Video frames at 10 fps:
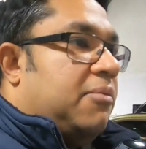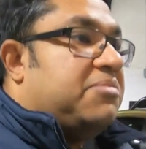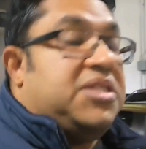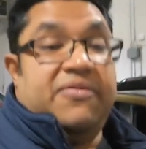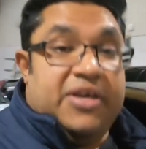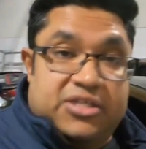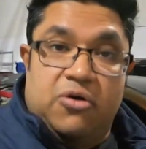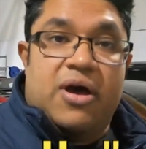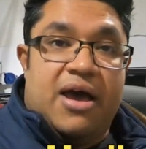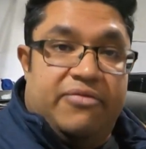Civics
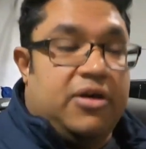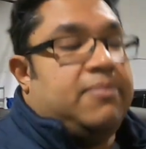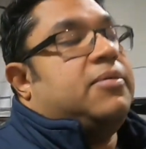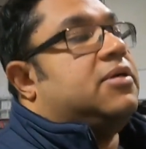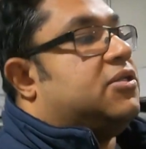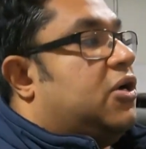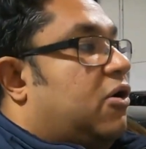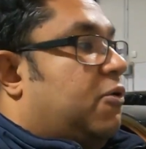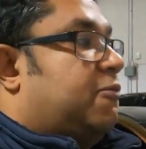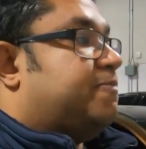don't have them.
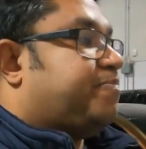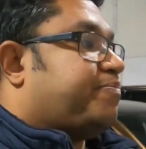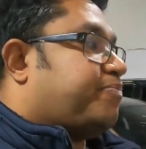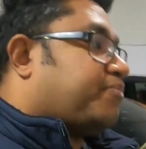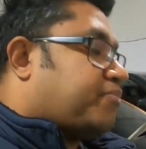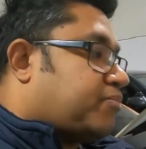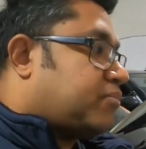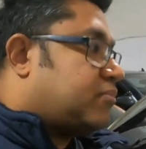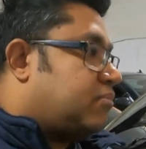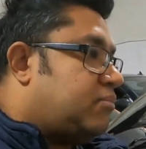So
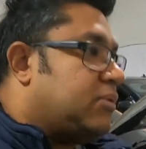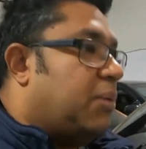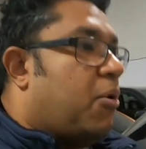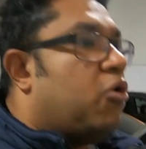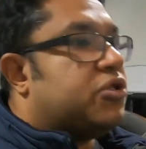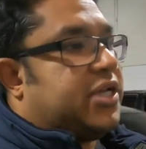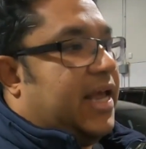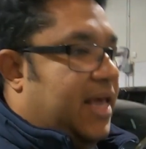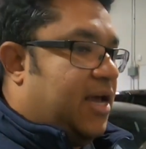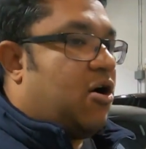most
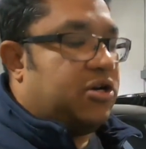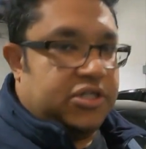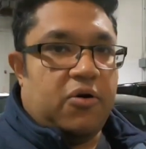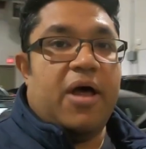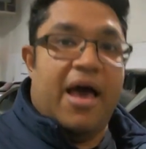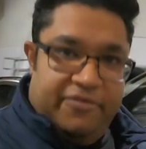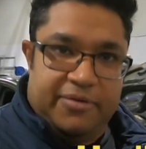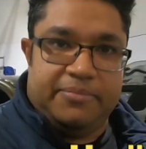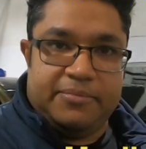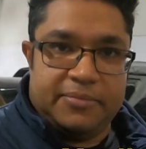NA cars don't have them.